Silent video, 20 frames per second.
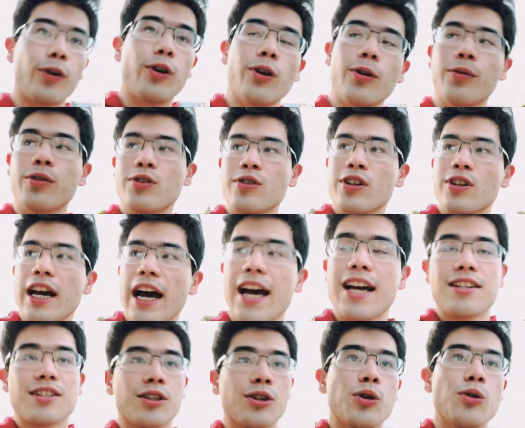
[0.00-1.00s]
For those of you
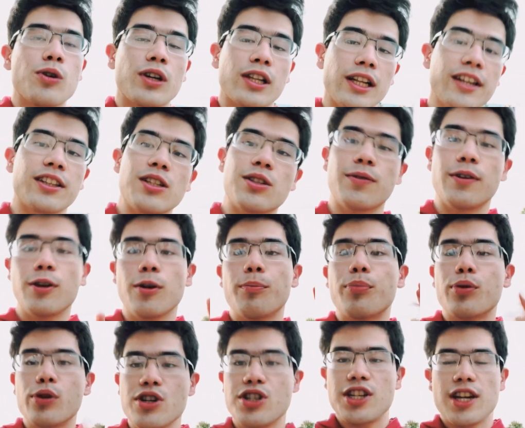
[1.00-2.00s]
guys who clicked this video,
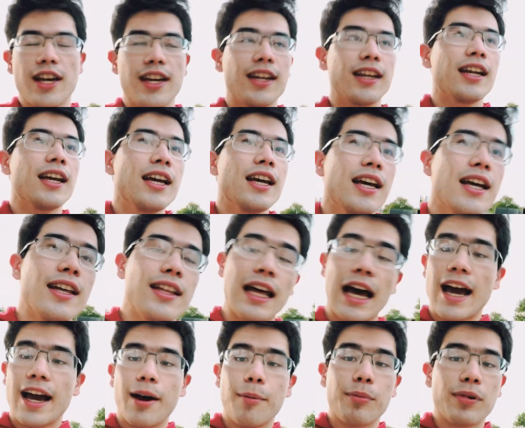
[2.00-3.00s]
appreciate it.
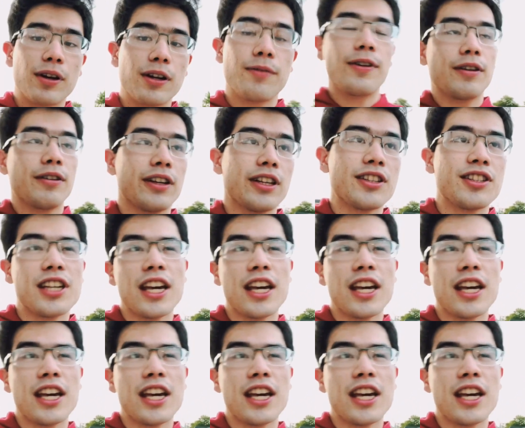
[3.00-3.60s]
I, am gonna give you